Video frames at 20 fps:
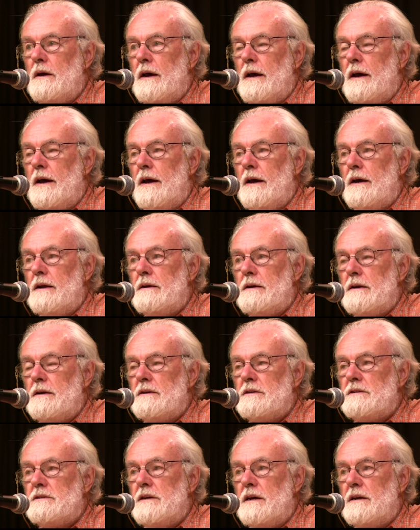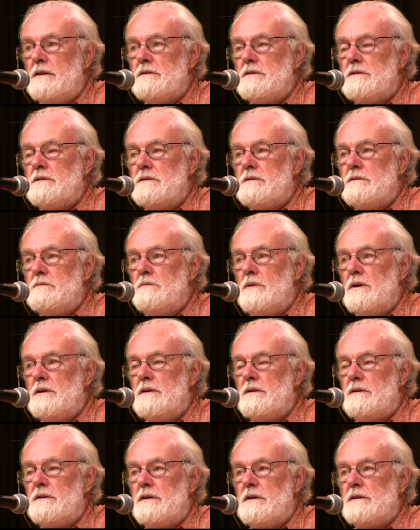And in a sense, one
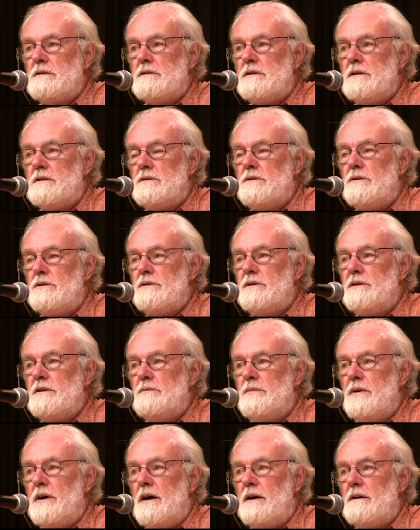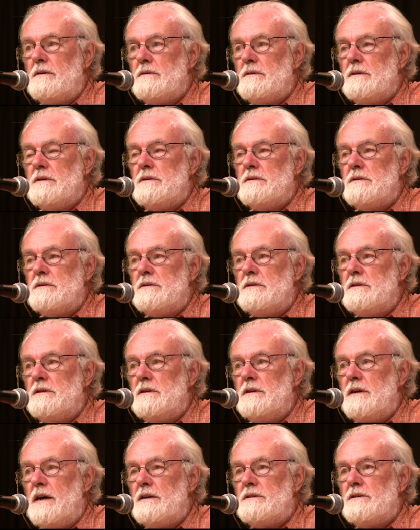of the things they're talking about is the
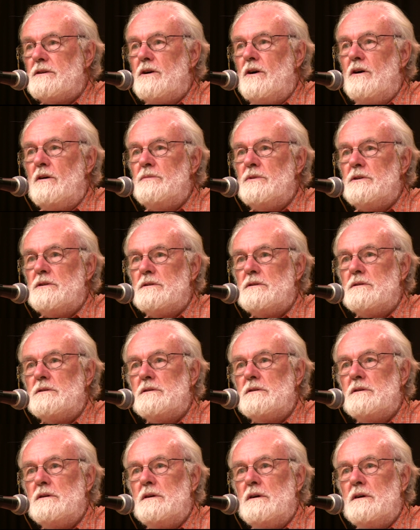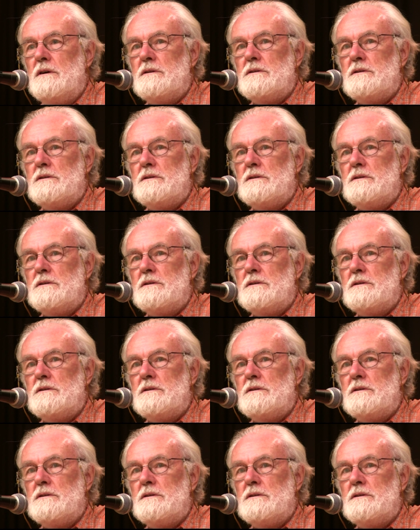city as a commons.